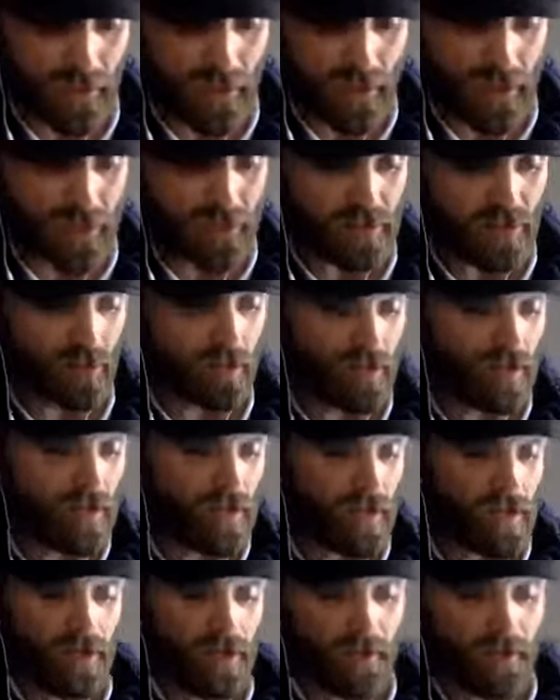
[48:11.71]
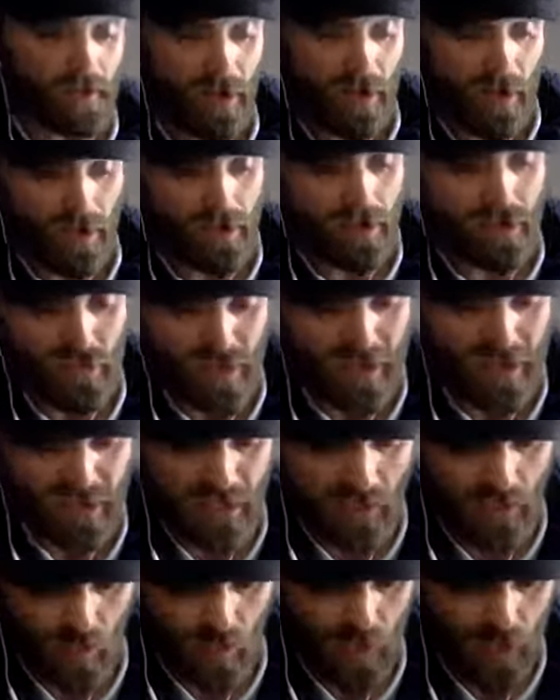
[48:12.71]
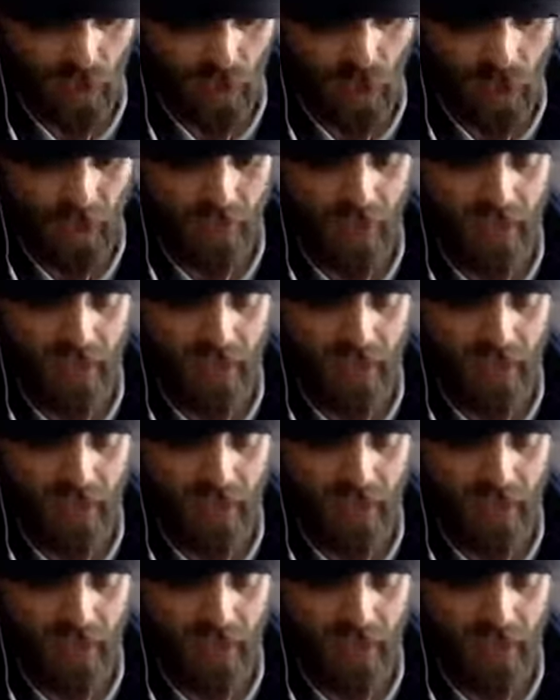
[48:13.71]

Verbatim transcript: And so not addressing one